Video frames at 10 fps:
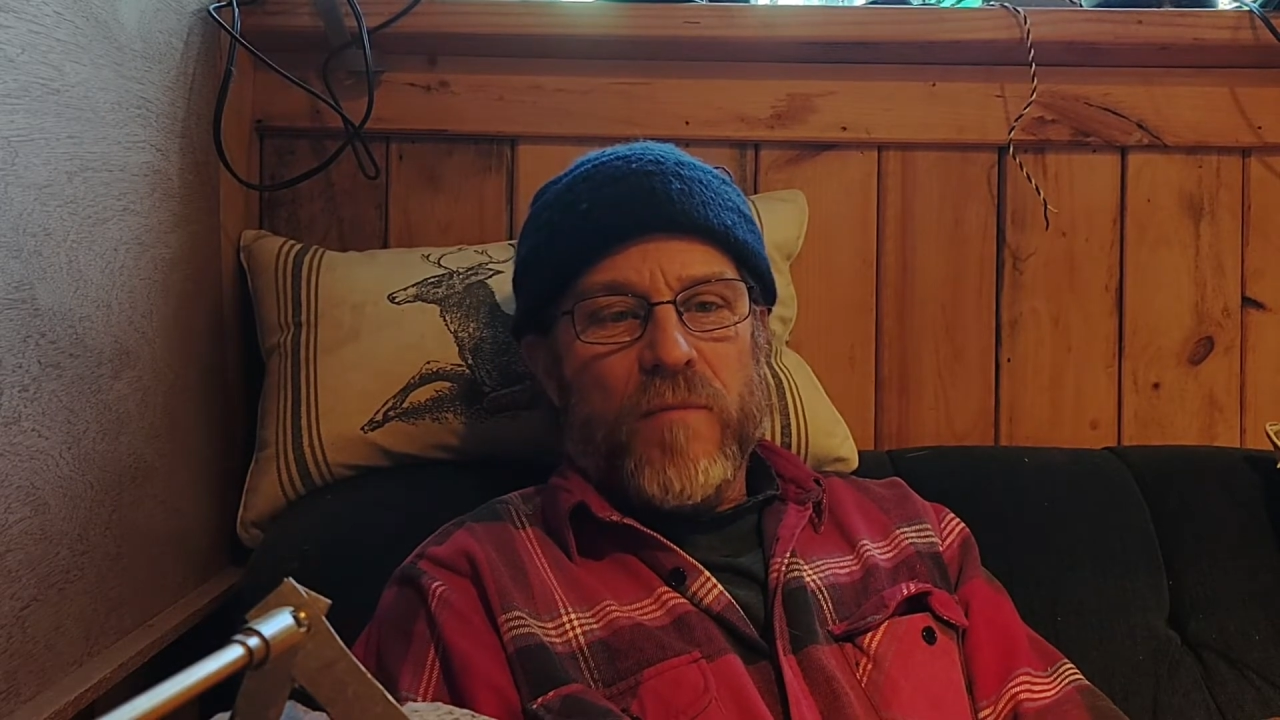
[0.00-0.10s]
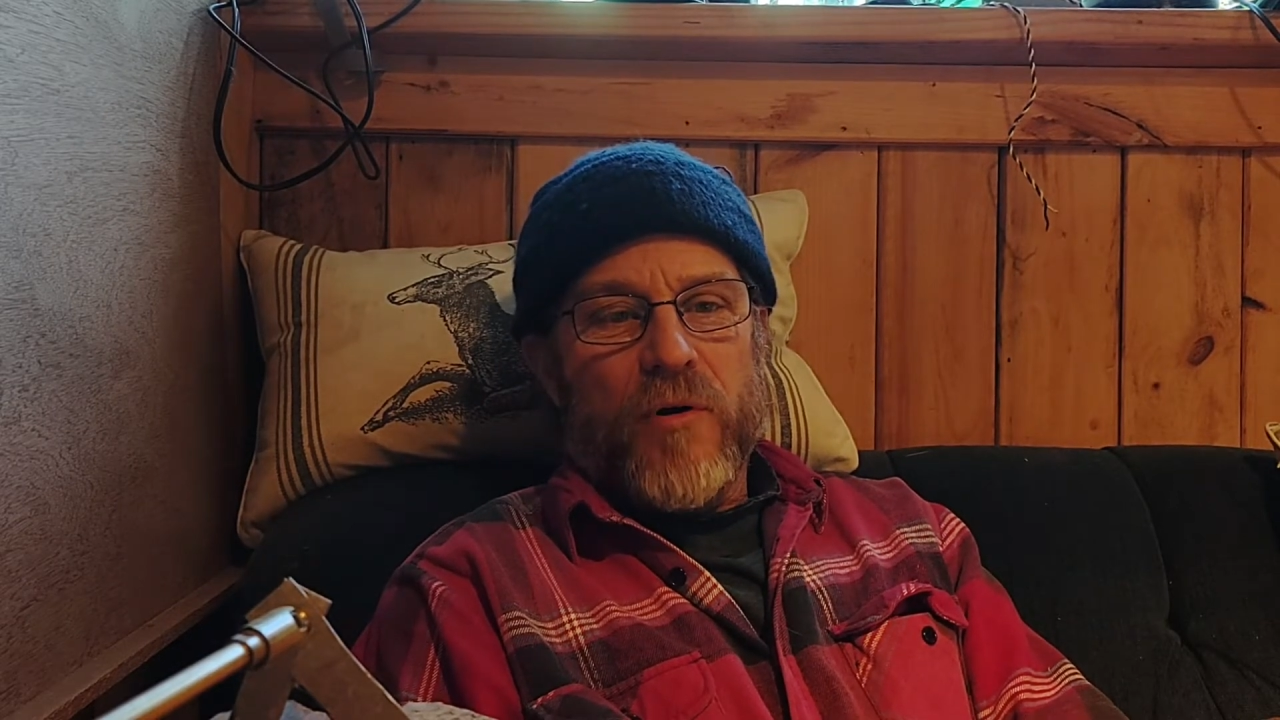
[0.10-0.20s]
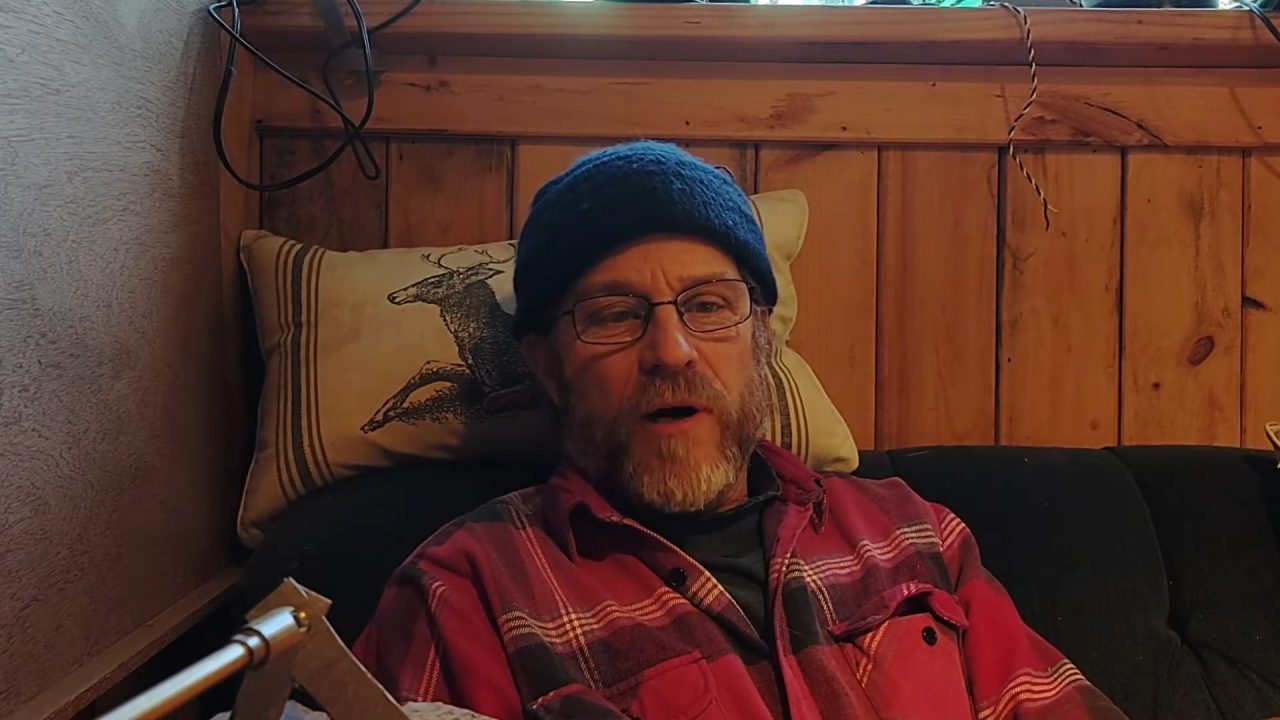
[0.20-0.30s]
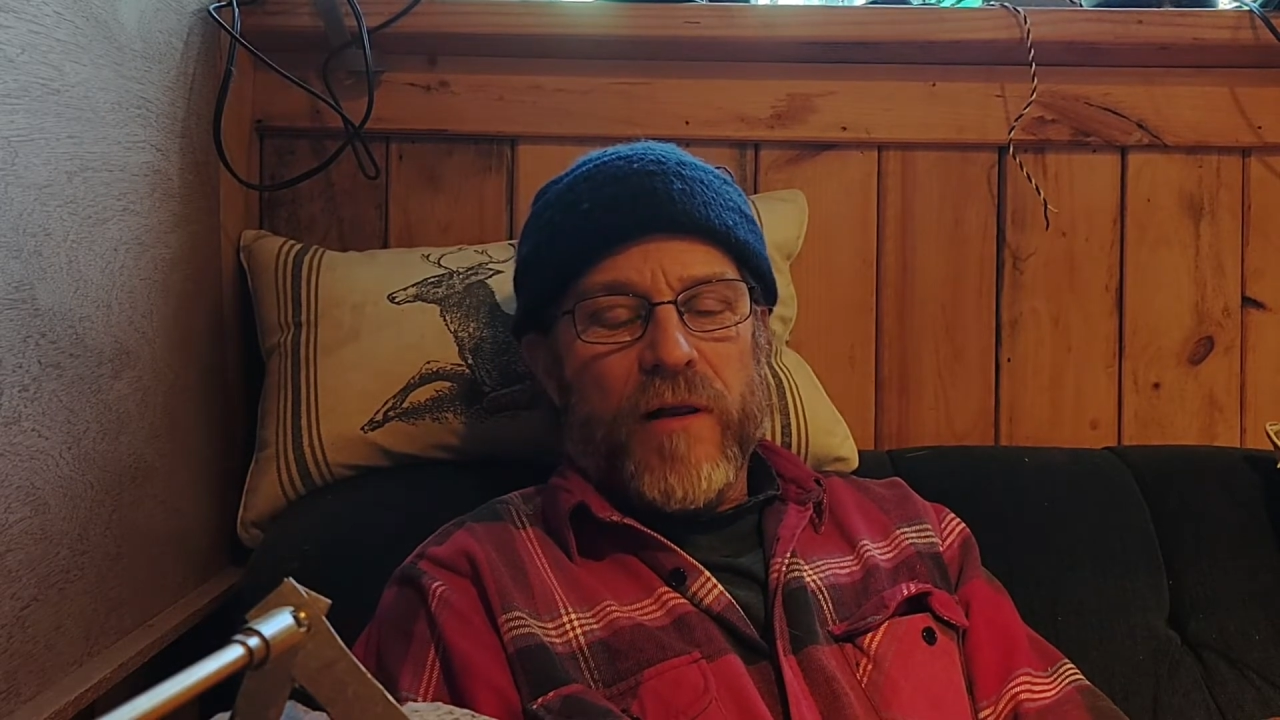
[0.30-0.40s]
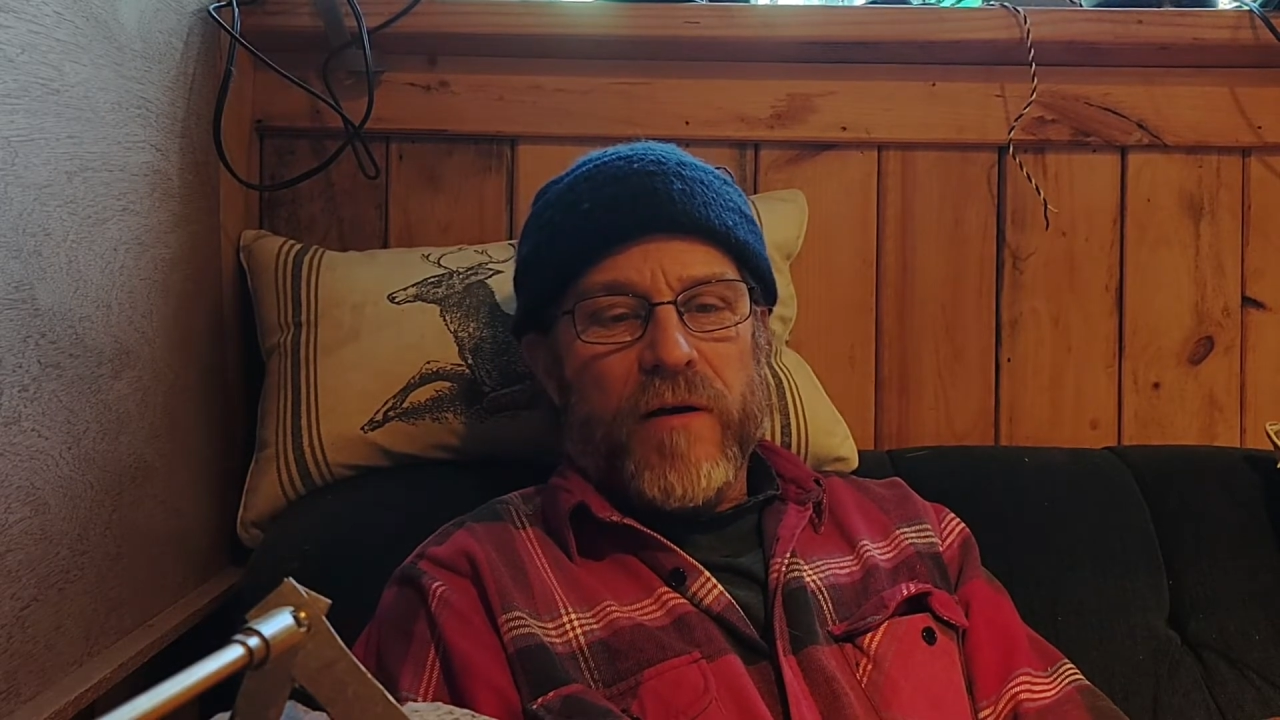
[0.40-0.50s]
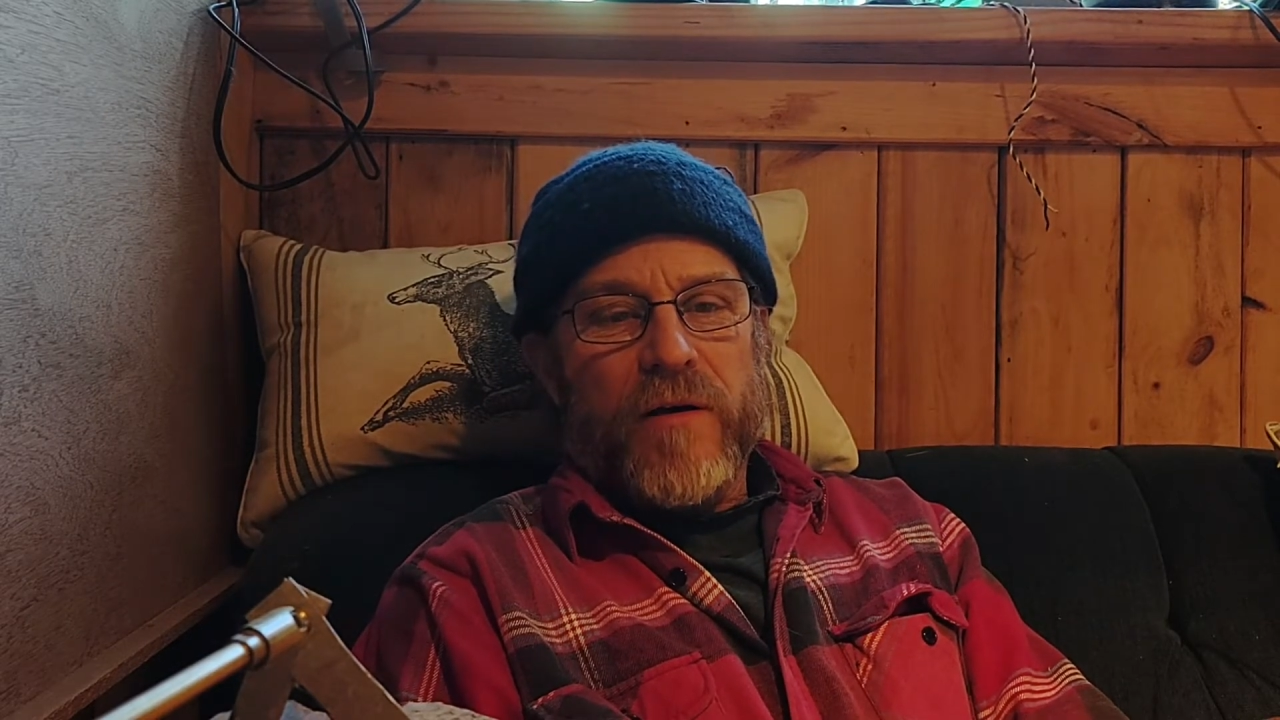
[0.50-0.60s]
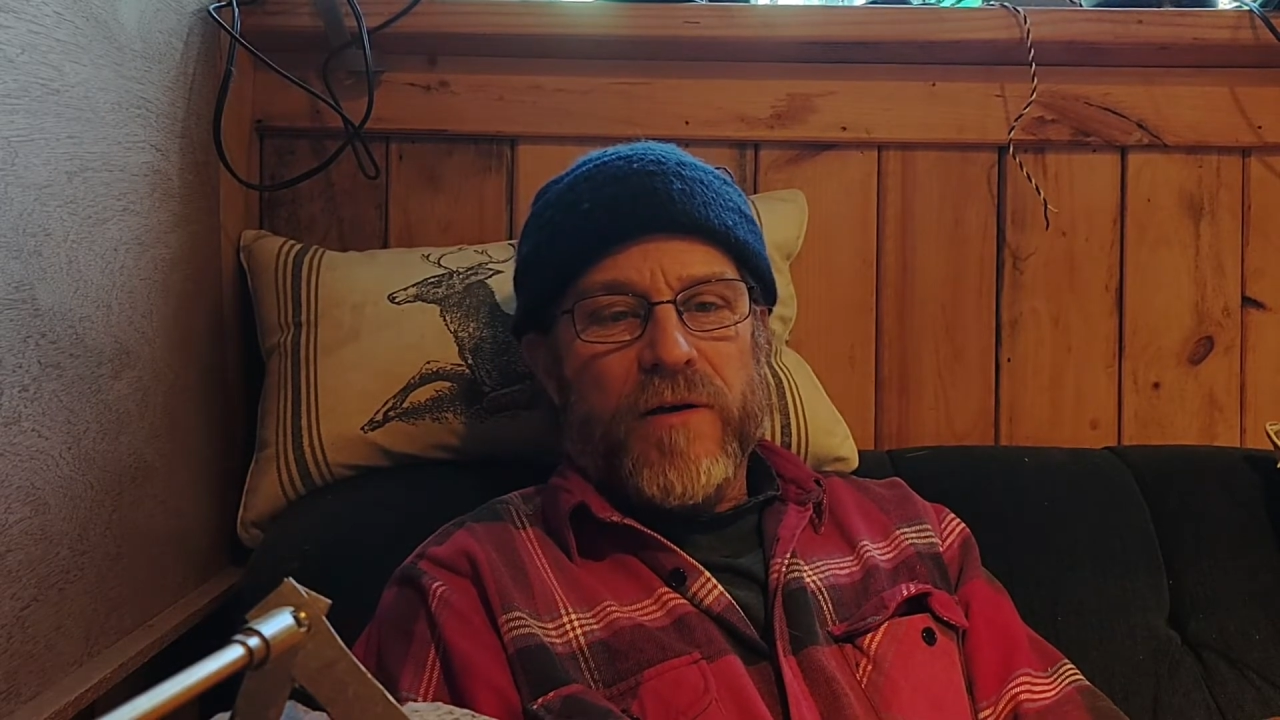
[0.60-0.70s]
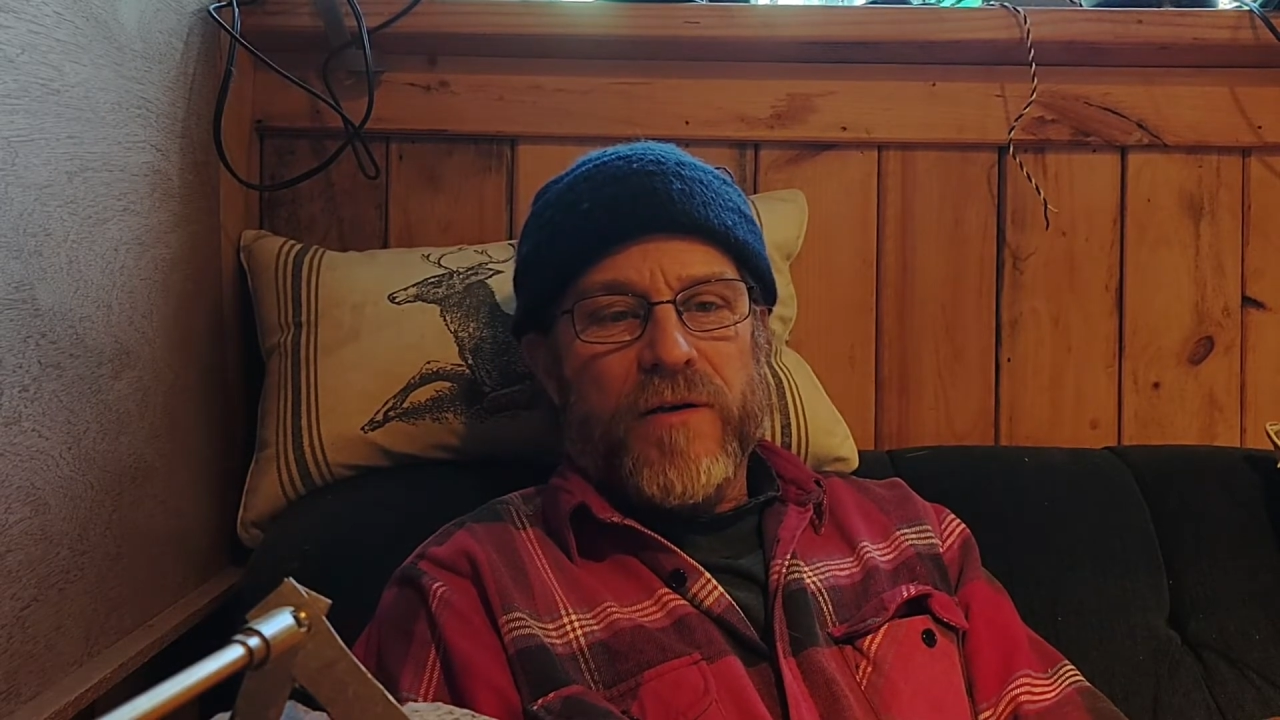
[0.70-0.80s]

boiler